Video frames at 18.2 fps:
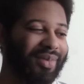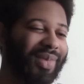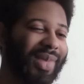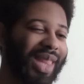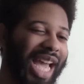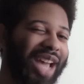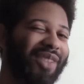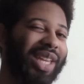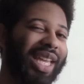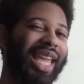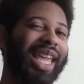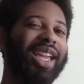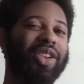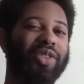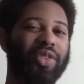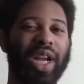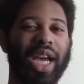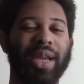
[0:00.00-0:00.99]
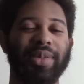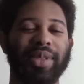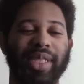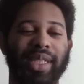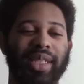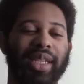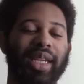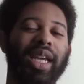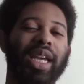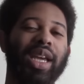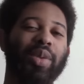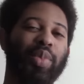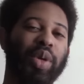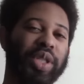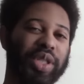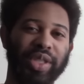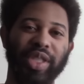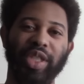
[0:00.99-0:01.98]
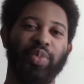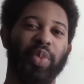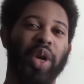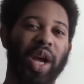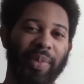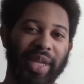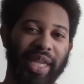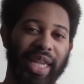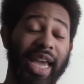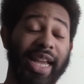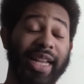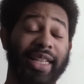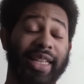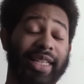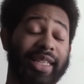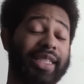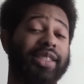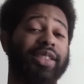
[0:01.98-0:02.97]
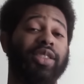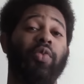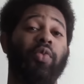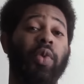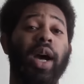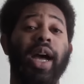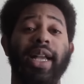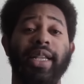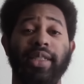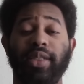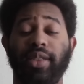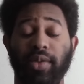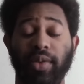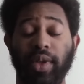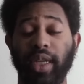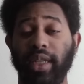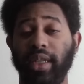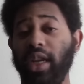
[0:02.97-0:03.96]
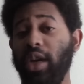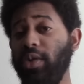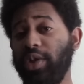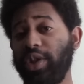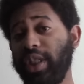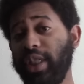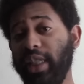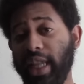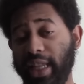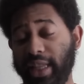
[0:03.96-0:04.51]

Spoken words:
having hate crimes and pushing this propaganda that this is a widescreen notion,